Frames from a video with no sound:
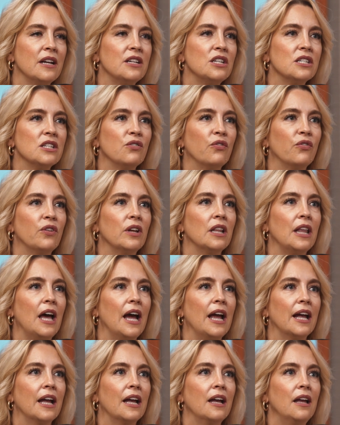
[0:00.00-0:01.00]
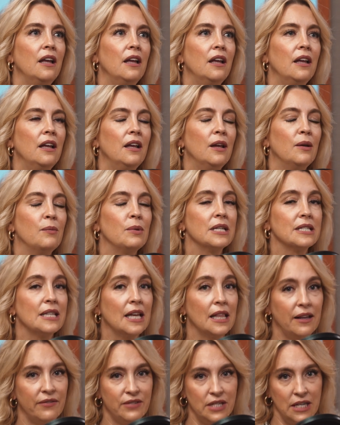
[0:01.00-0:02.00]
And I just feel like, because
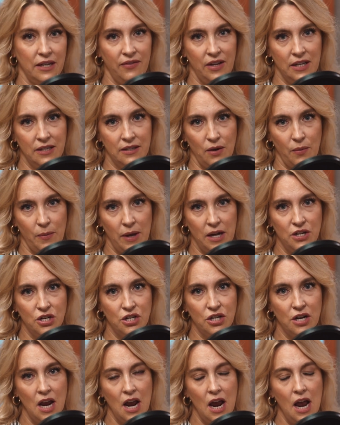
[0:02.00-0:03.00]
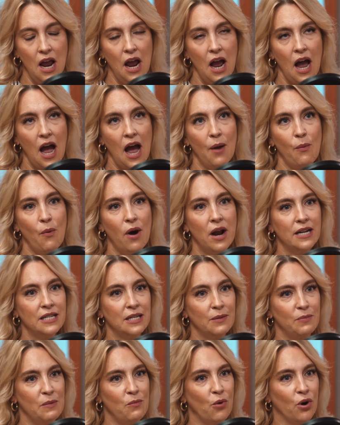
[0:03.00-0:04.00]
I love TV so much, I want it
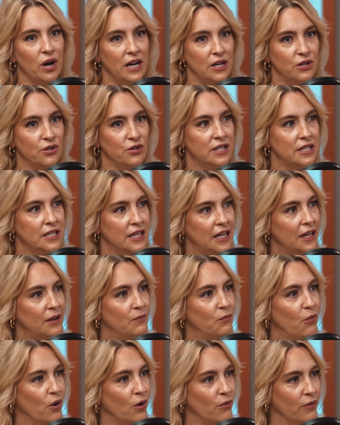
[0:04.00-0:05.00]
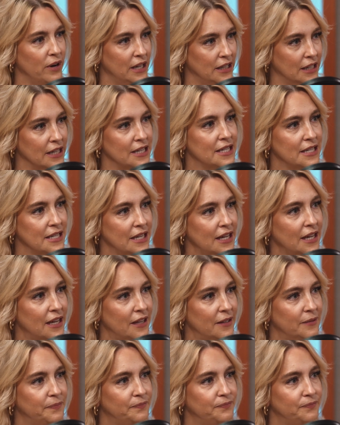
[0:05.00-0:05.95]
to be more interesting and more realistic.